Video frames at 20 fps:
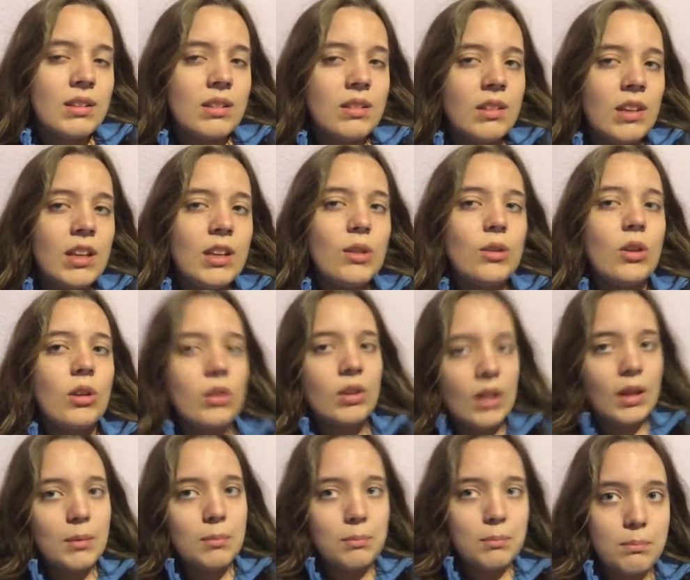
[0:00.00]
let you know that
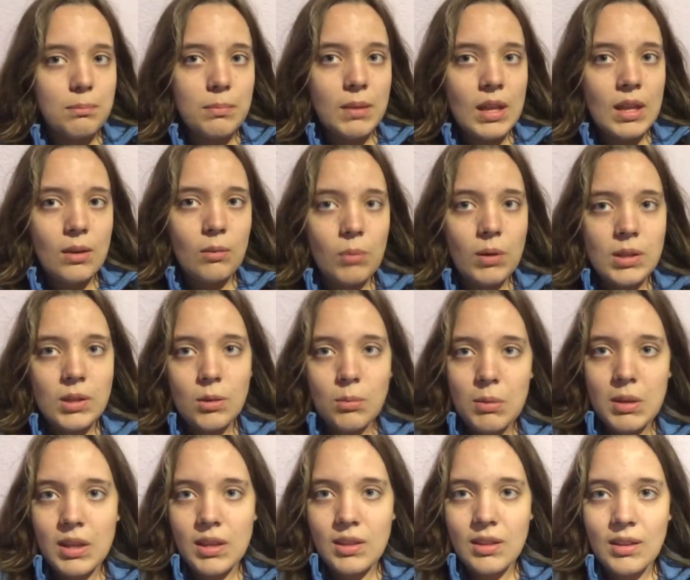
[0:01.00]
I'm in
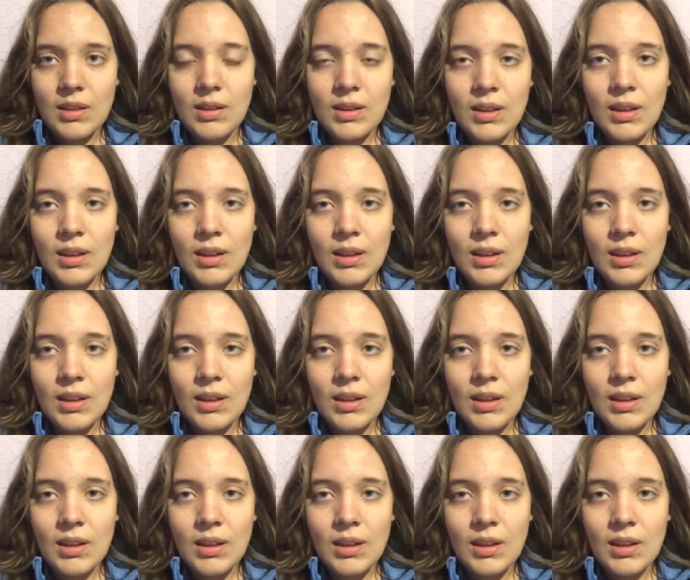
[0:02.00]
Wyoming